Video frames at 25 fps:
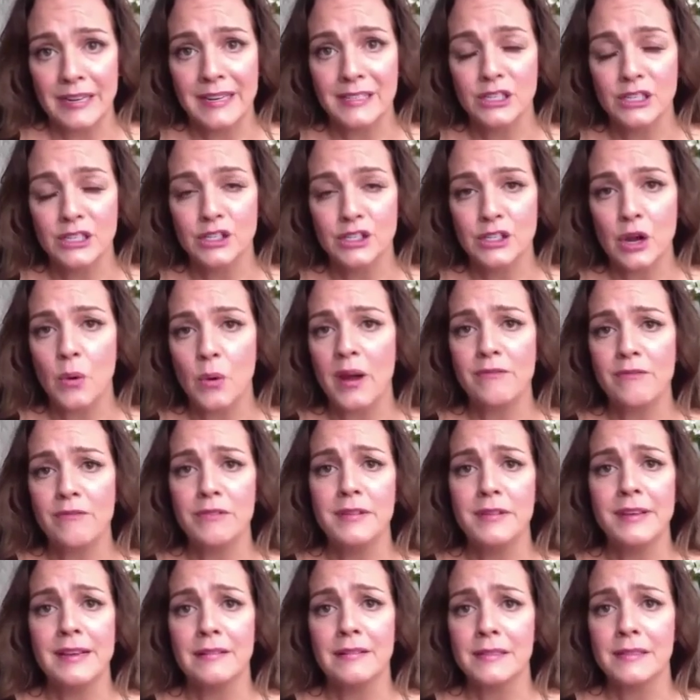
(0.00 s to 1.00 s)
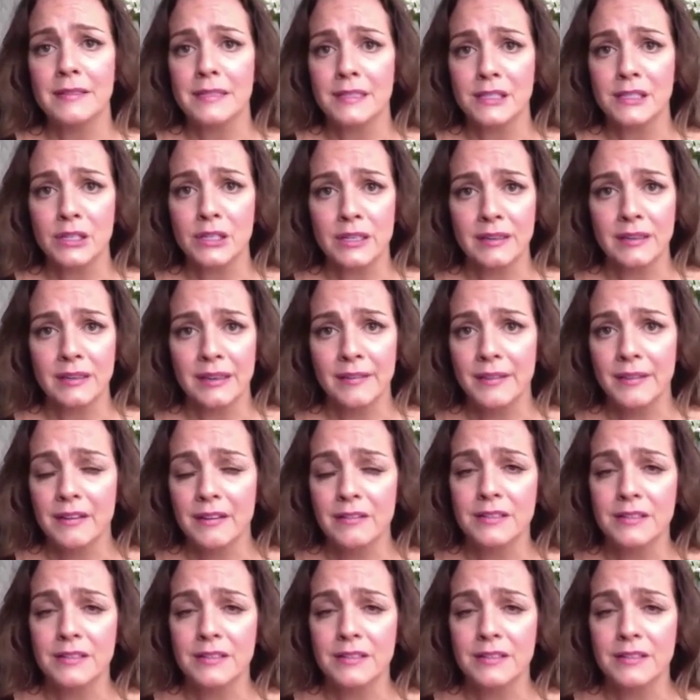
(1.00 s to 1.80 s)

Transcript: and so everything else that's in there